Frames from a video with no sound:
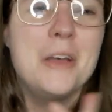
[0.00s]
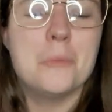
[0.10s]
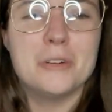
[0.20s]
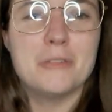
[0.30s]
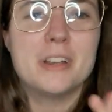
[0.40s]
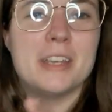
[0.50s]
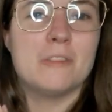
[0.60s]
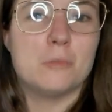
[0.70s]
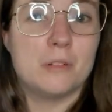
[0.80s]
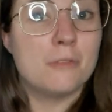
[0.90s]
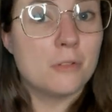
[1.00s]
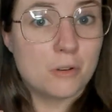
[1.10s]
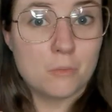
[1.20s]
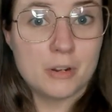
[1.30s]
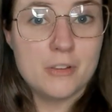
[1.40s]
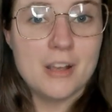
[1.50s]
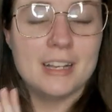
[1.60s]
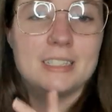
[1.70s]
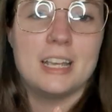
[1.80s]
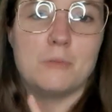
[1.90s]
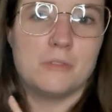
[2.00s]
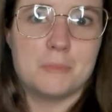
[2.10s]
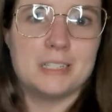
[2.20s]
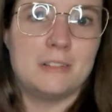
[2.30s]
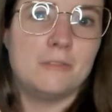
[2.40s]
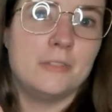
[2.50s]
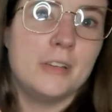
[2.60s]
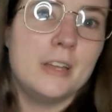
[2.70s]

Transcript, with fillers: One for a gift, one for one of you guys, and one for myself.